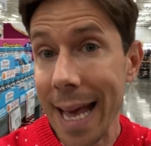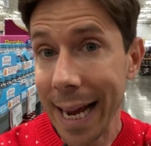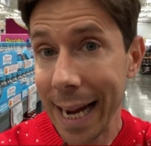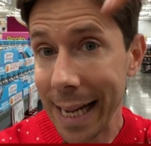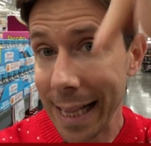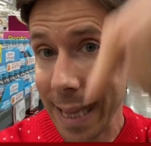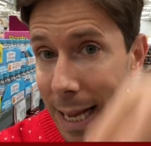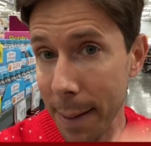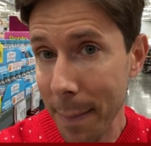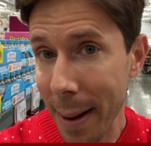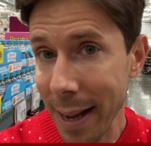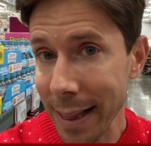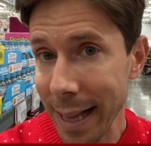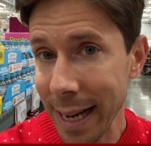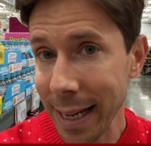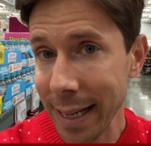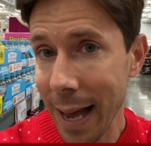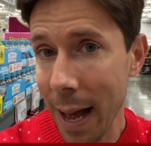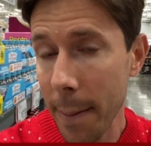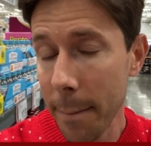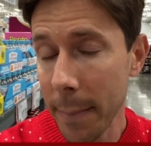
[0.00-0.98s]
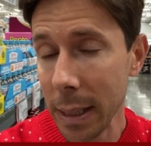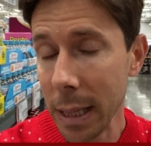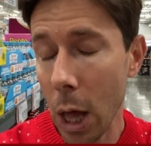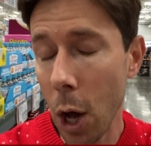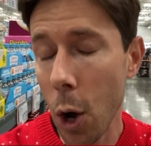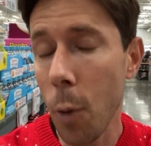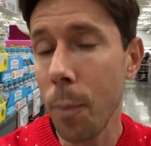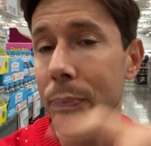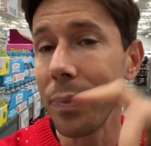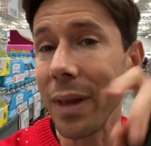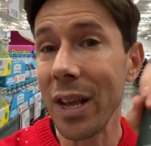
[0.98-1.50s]
click my link down
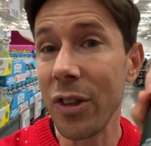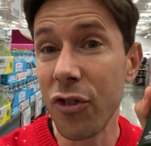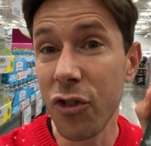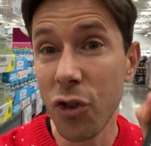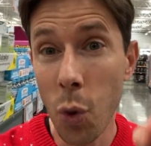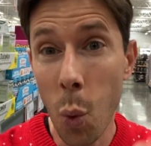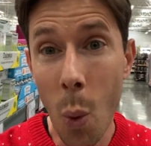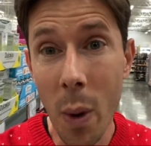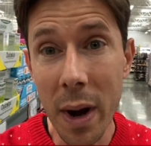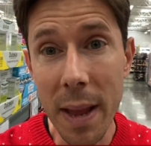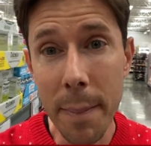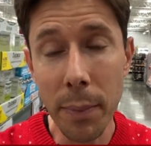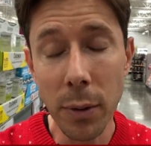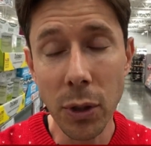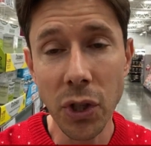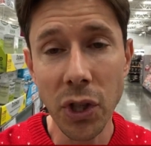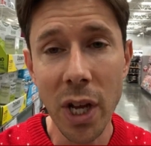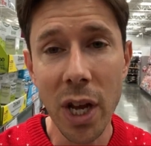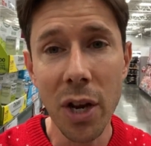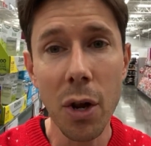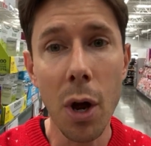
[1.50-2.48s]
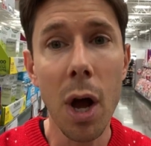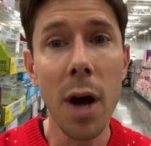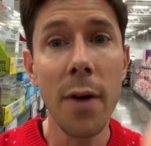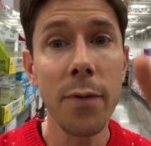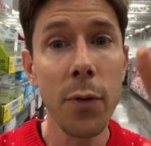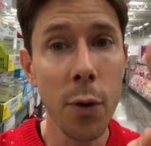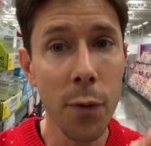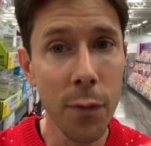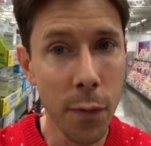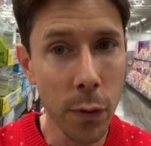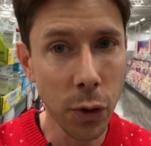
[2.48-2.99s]
below. It's twenty percent
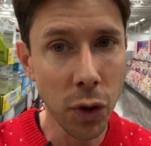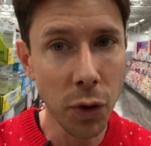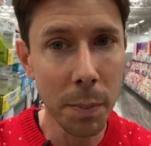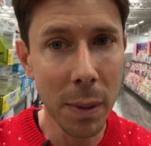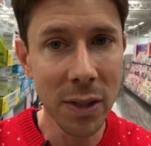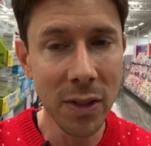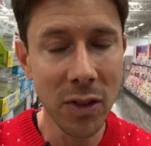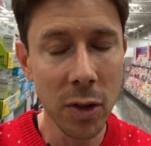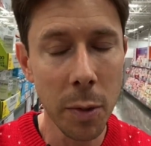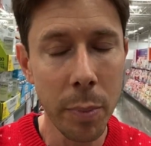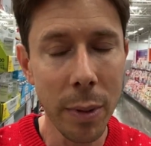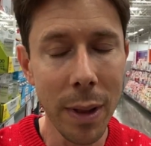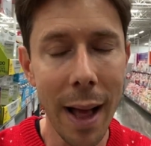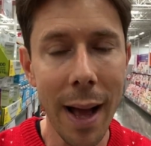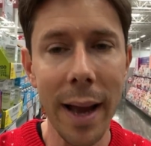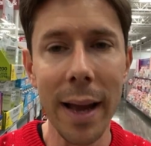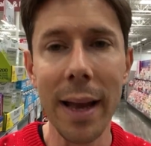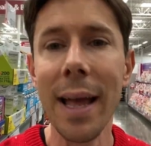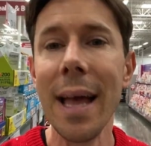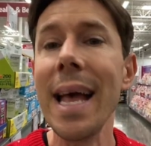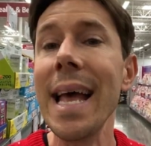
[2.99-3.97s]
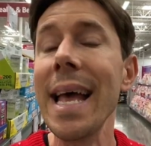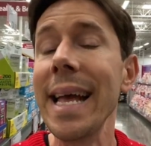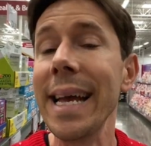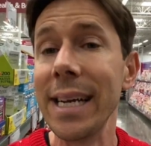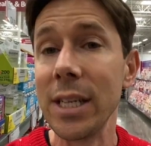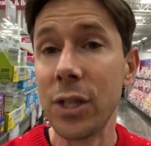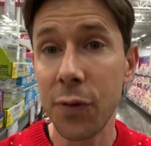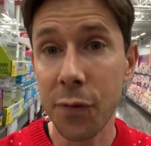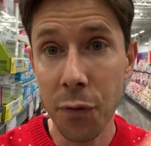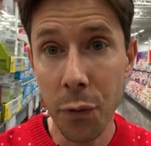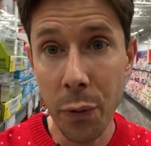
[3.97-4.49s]
off your first month's supply.
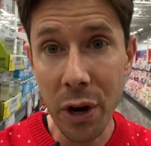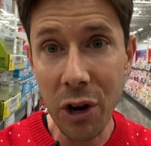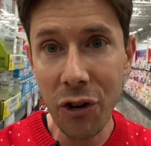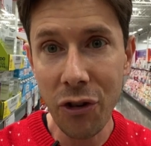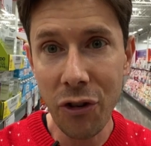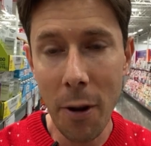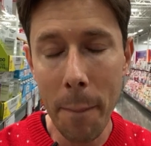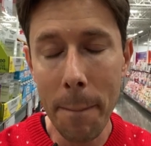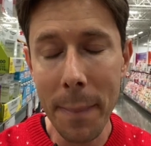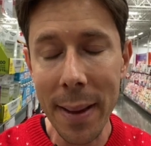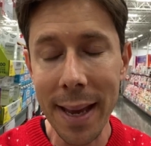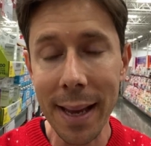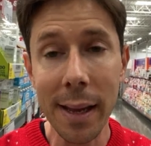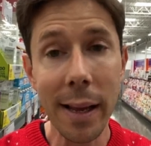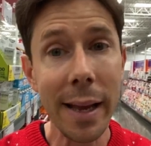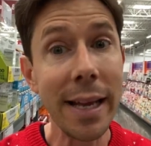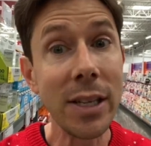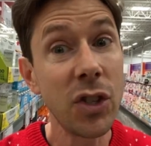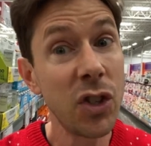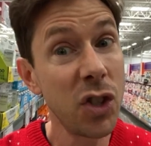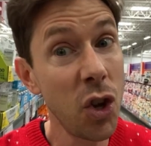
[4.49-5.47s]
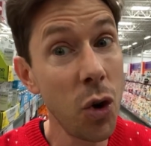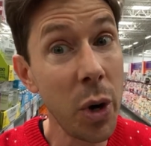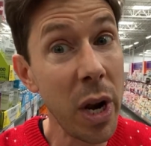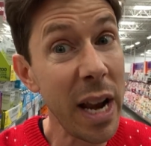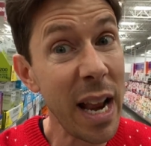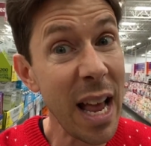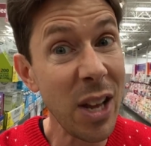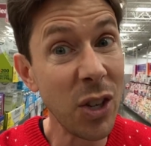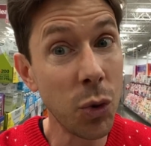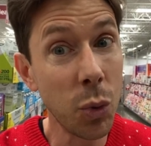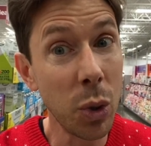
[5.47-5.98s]
It's free shipping. It's thirty
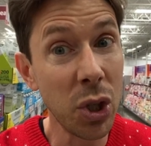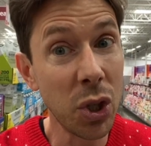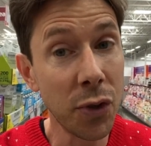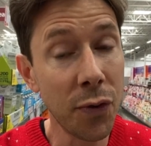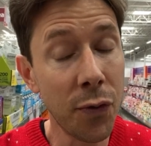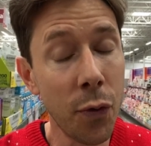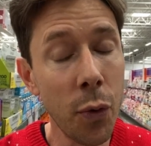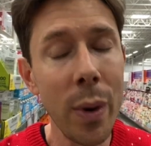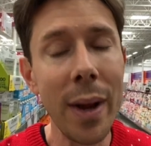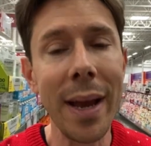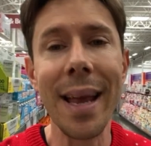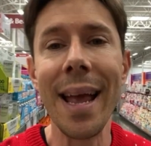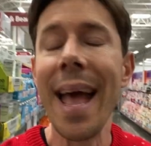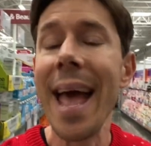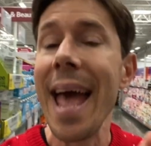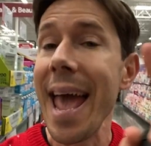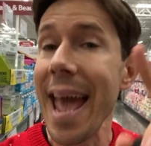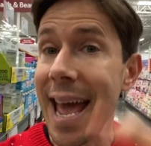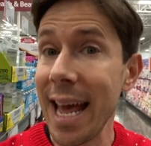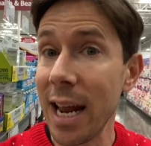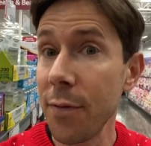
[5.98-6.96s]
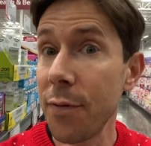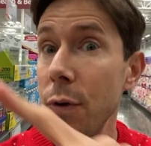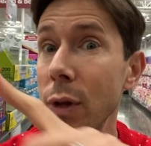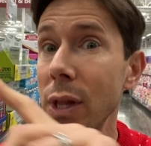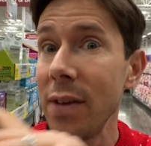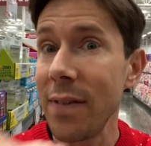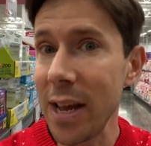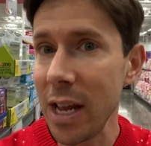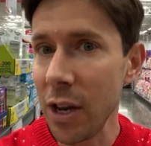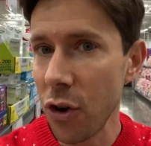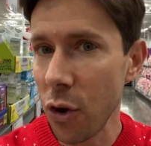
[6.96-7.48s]
days risk free. And if you
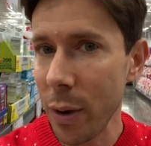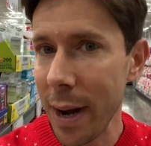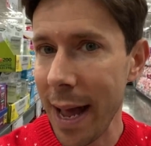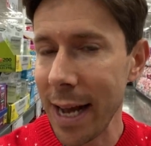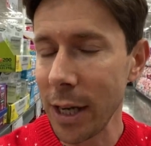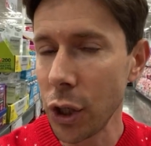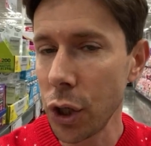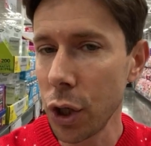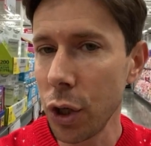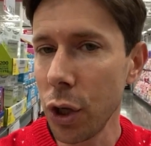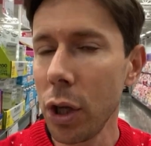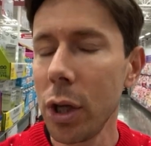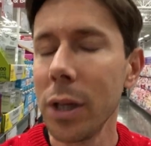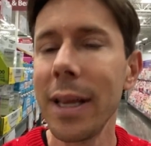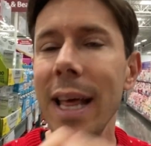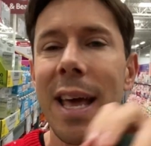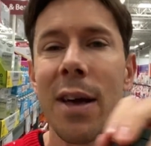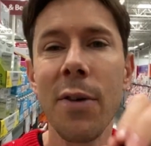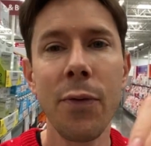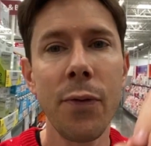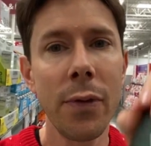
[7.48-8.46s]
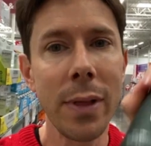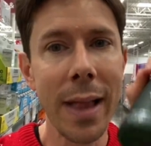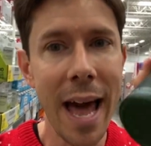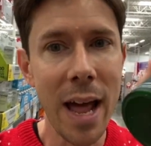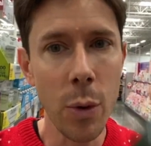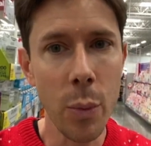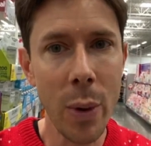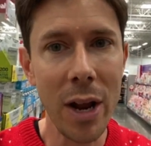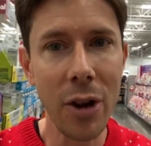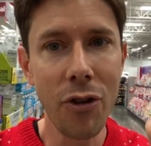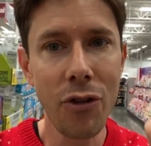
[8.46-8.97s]
live international, they have
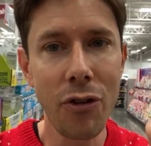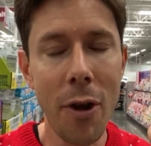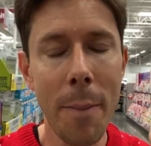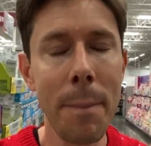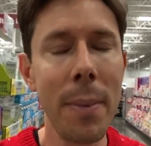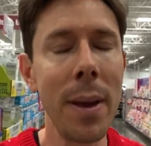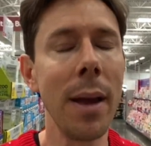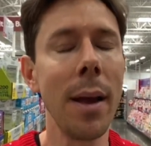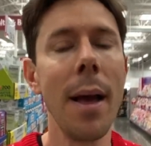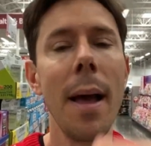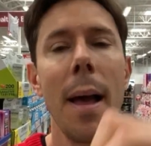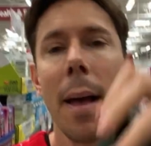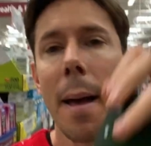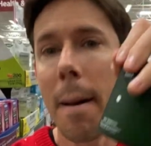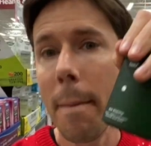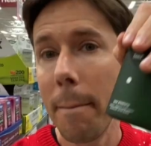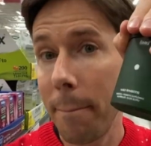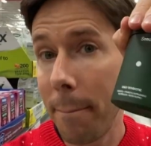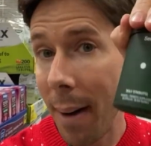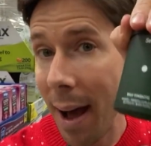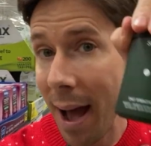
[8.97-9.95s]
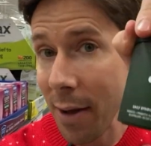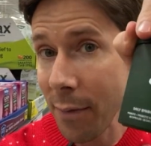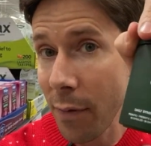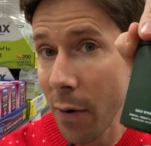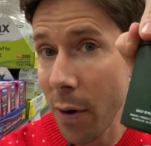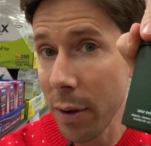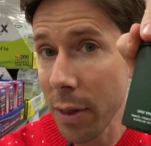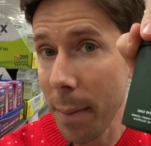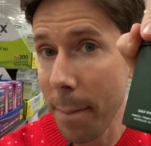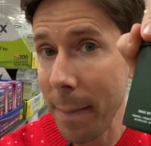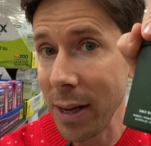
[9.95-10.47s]
flat rate shipping. By
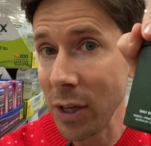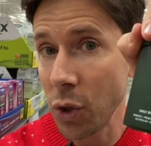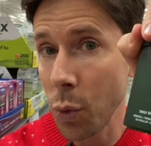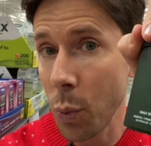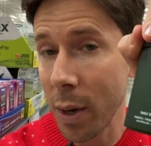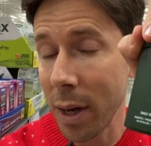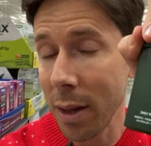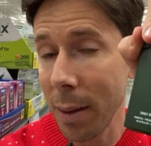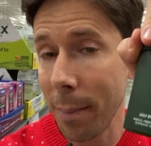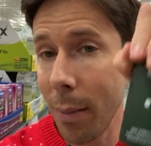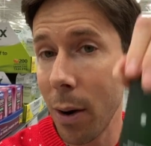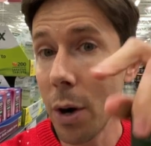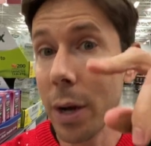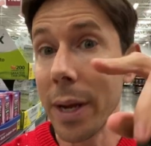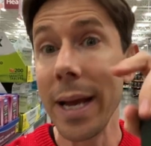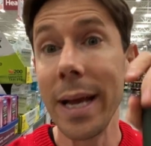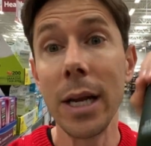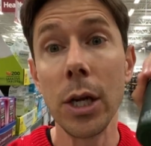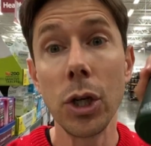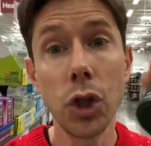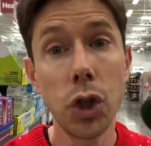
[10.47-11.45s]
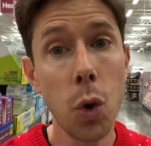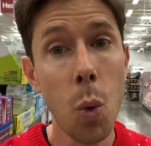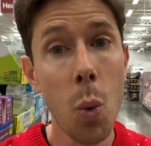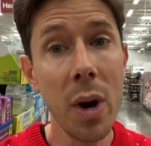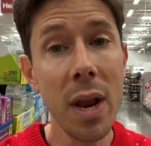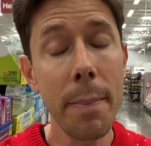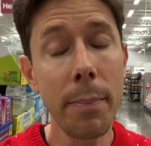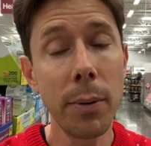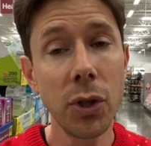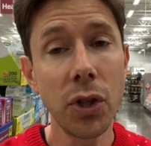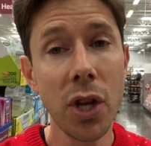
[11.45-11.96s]
far the best one on the market,
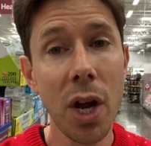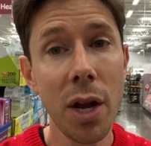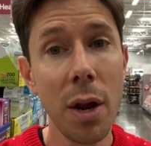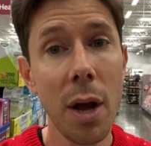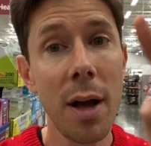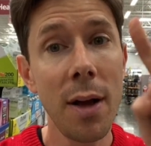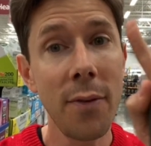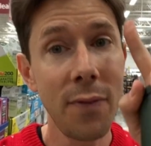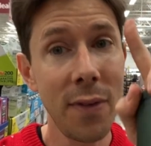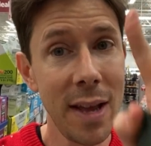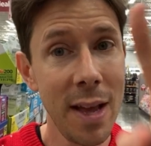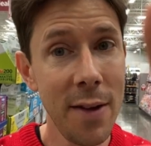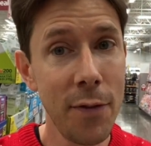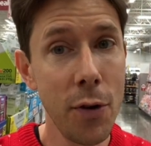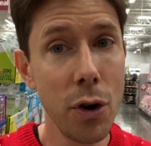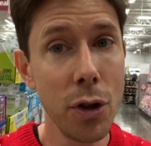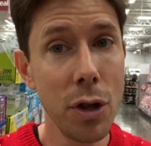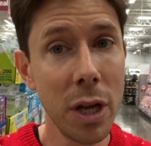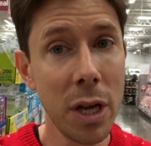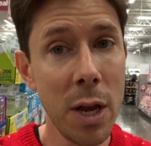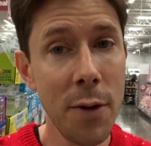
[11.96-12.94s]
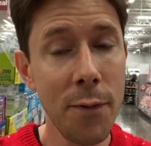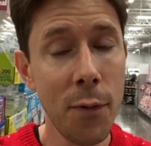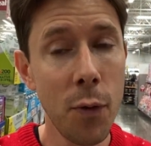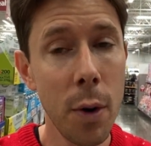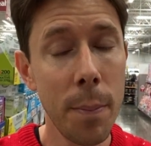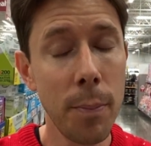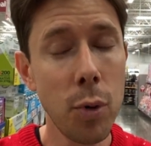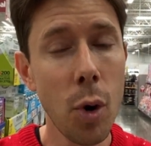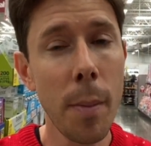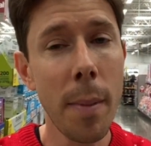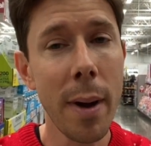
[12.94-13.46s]
twenty percent off. If you're looking for
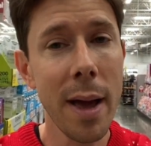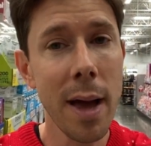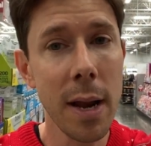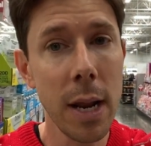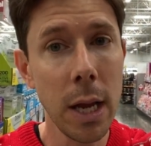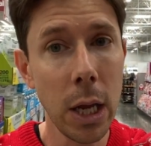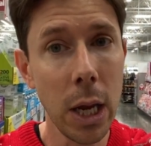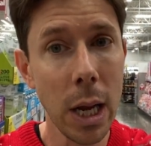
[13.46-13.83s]
a probiotic,